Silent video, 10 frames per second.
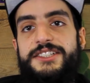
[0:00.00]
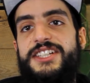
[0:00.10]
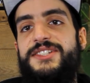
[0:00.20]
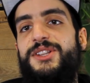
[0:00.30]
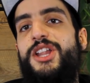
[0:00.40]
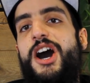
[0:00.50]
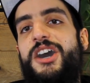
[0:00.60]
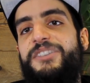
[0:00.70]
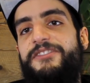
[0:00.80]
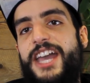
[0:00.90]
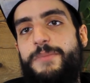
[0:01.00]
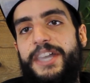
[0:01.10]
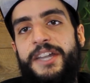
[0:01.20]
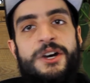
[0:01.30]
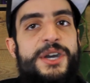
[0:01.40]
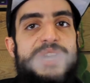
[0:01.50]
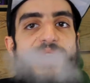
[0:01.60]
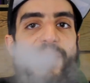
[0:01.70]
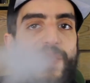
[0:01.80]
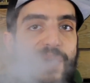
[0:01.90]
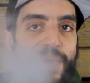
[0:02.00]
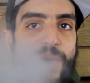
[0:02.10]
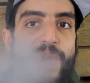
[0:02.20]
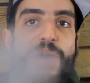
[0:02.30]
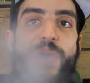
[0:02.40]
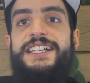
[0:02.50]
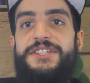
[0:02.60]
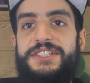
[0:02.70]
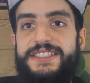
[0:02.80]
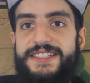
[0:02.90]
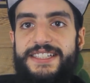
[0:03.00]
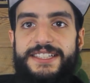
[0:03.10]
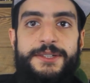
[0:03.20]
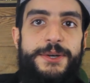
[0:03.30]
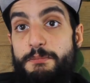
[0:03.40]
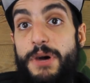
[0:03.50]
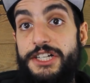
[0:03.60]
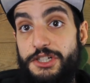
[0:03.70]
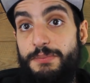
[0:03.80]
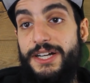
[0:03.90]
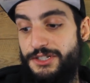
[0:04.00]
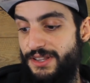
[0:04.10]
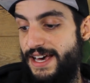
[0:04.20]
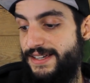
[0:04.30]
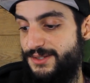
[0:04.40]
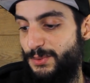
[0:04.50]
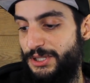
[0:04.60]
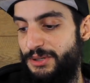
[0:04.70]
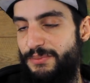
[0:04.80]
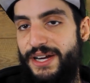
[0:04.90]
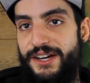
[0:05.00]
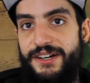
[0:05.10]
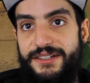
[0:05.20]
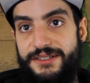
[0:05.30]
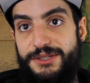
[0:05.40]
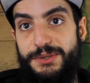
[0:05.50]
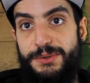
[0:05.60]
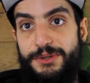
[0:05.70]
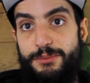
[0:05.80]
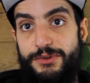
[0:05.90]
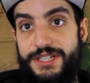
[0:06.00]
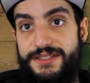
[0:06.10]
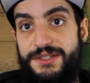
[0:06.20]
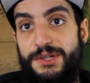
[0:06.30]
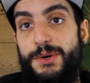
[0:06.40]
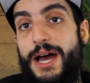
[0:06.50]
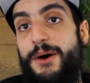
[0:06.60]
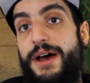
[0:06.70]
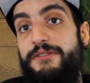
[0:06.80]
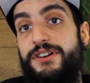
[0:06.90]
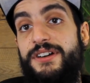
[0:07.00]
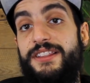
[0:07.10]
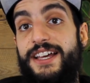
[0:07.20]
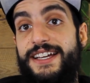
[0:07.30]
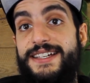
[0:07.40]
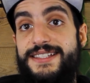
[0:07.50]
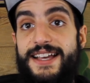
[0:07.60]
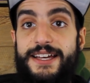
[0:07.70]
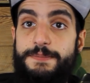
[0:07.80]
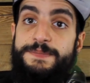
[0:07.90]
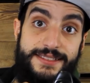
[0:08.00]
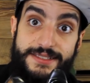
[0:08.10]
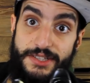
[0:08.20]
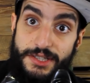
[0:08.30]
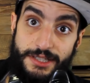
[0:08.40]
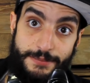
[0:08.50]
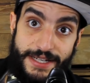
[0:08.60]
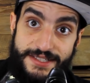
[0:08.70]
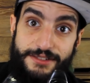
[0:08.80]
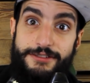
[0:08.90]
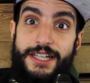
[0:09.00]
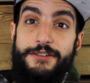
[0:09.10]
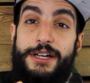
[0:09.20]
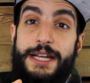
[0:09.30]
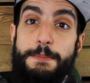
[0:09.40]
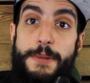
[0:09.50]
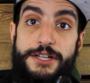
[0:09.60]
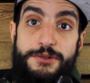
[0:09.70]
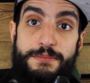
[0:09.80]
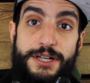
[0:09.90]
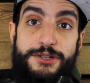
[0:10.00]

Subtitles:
says long vaping. And you can see much less when compared to the Breeze 2. However, like I said, still amazing flavor and much